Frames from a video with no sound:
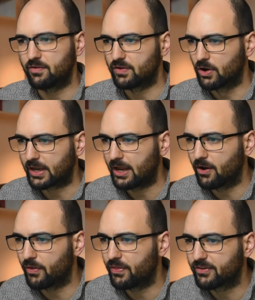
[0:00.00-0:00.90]
If you look
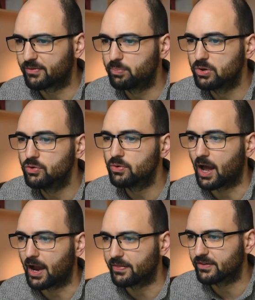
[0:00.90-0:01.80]
here, this blue
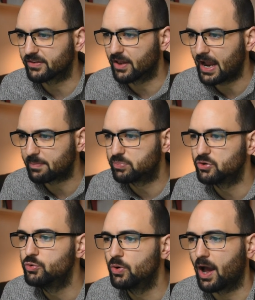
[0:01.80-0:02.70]
line, this light
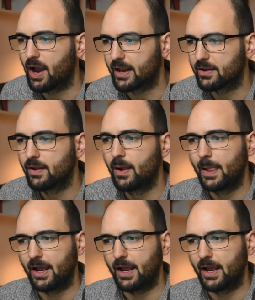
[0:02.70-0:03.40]
blue line,